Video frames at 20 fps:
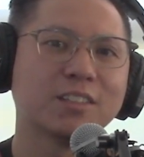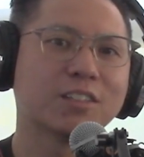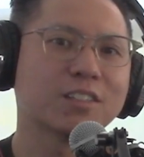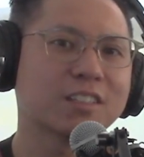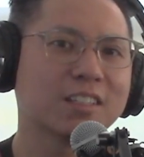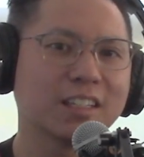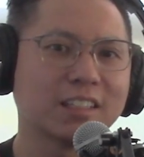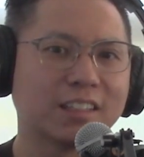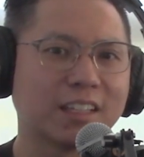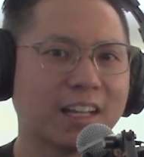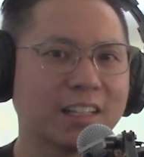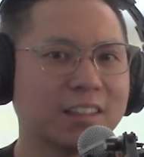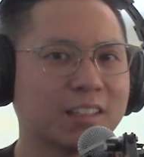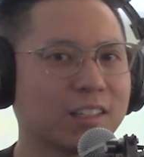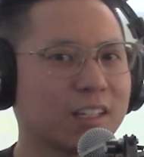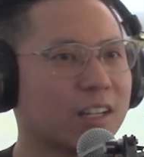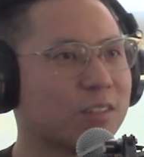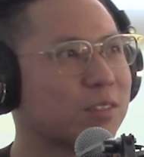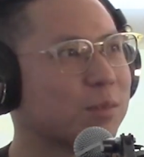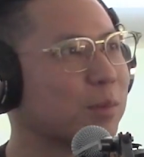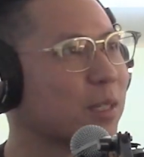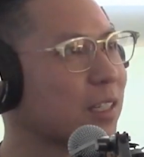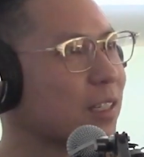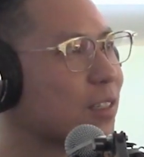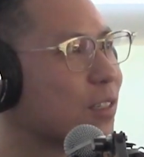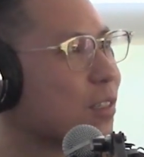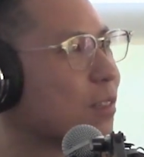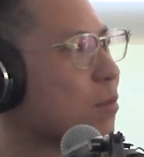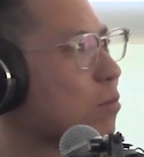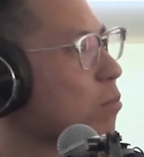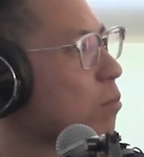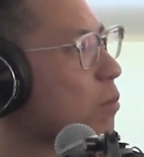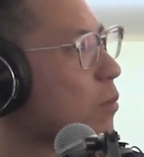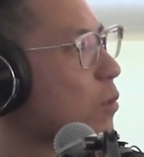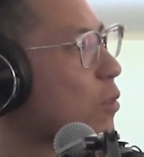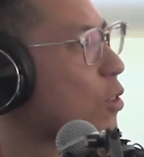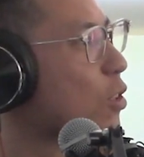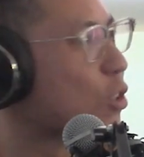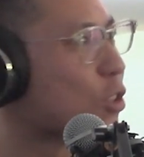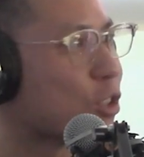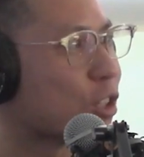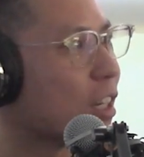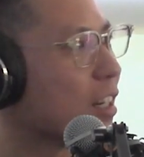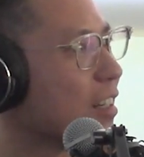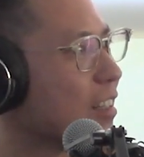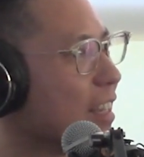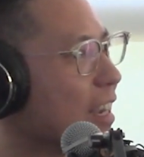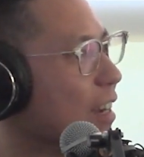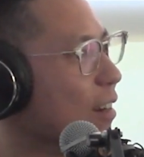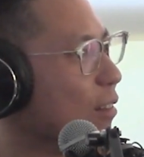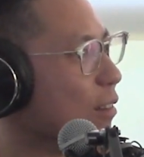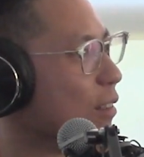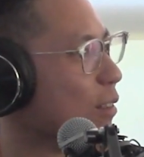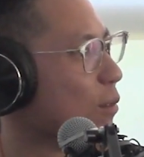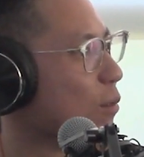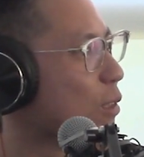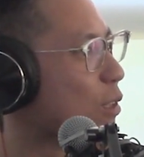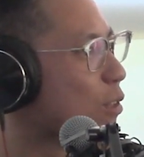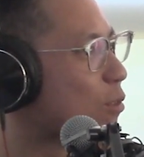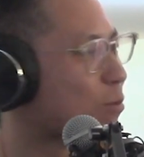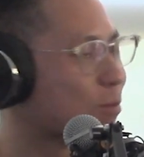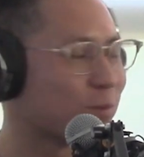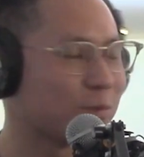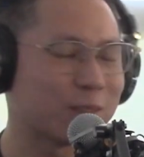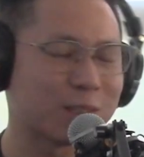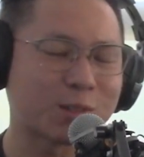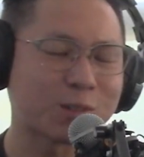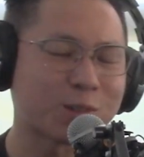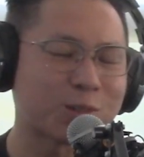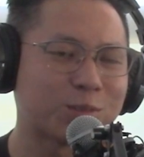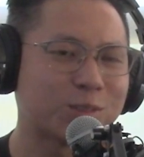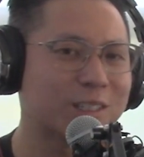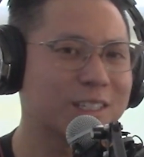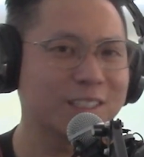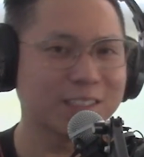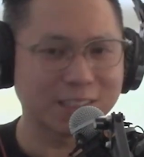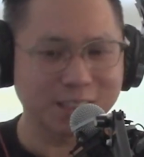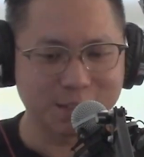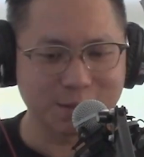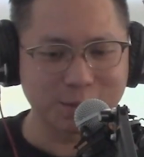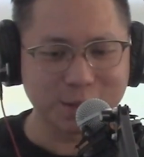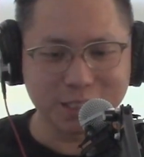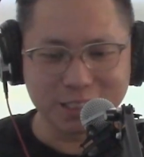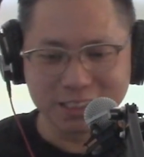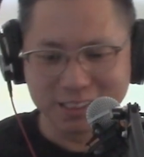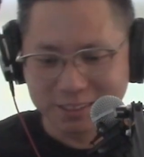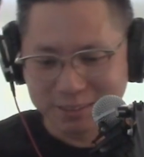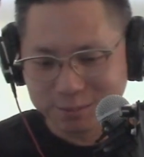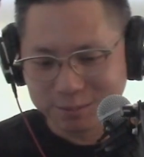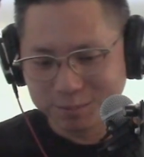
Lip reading: just like that, the government could just shut it down. It's crazy to me.